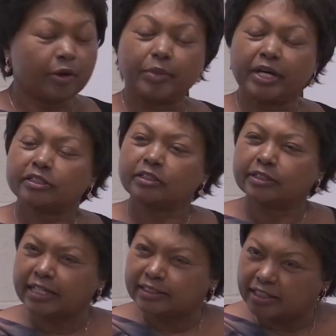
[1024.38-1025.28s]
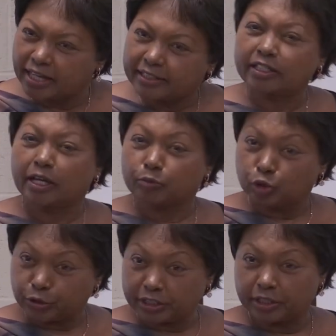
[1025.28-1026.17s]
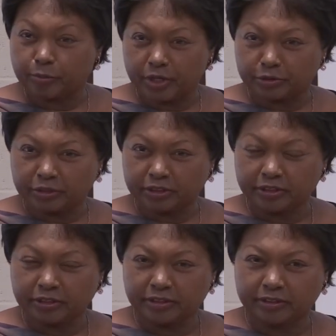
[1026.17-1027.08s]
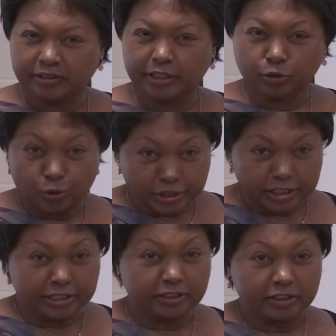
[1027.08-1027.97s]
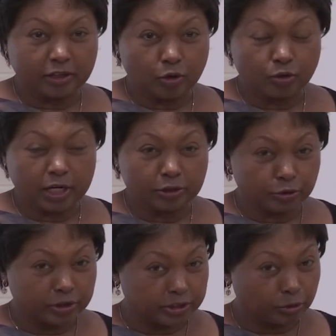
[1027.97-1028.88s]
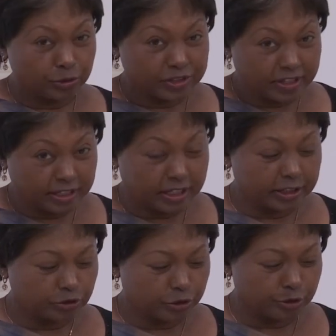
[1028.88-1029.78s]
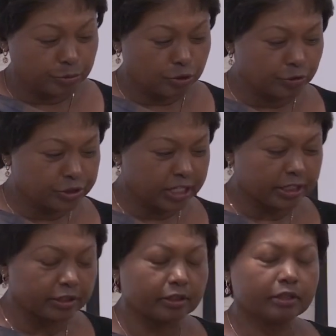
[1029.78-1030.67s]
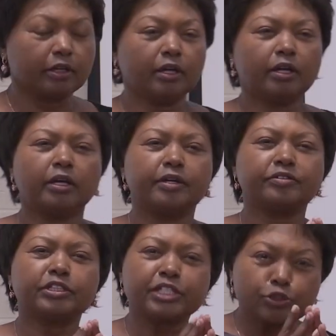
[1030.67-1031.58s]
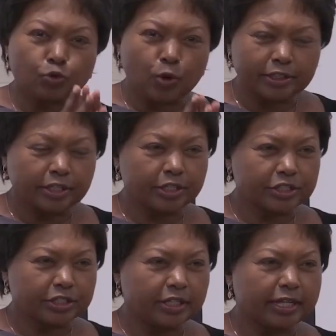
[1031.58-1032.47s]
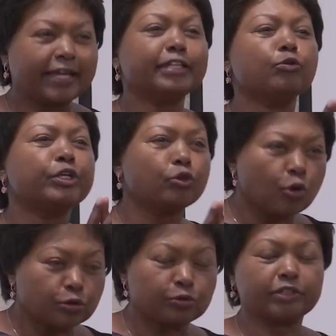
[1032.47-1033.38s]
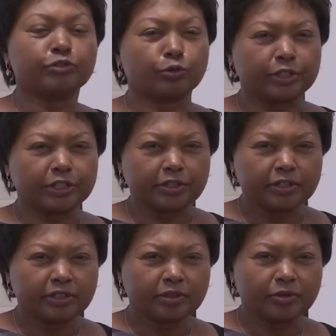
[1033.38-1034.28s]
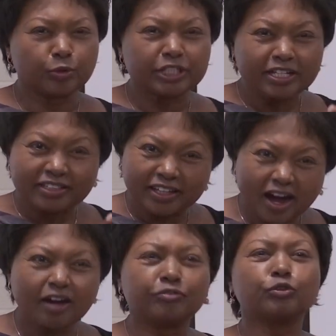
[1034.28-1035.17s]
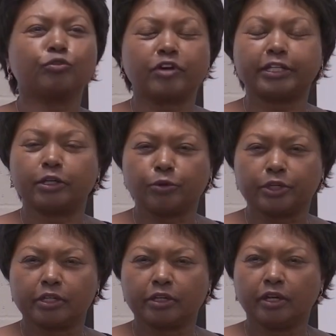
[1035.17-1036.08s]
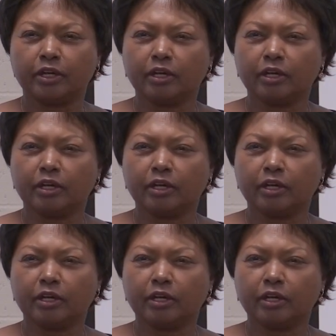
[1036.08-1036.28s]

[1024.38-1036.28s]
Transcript: But that light I'm talking about, that was lit in our country, that was thinking in terms of saying, this is one nation and we all live together. We just have to find a way